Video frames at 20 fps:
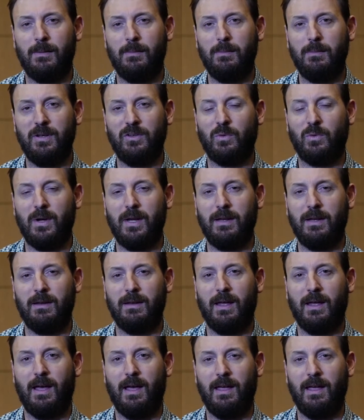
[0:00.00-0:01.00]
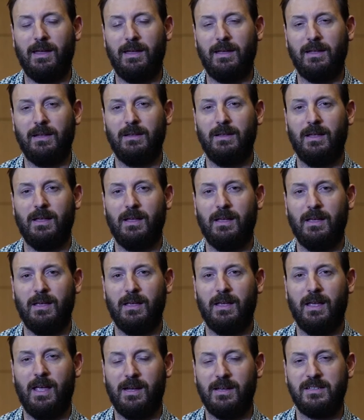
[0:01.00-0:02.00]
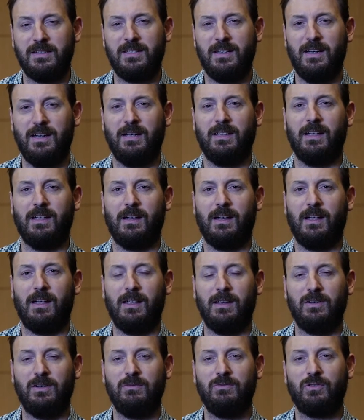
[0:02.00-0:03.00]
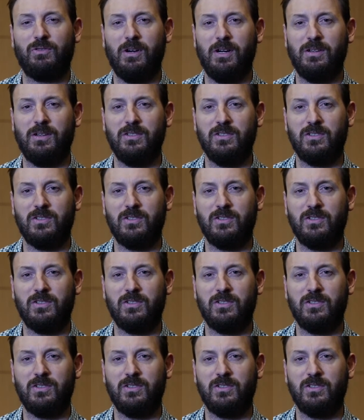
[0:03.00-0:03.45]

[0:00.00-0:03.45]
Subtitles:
between an acidic and a treated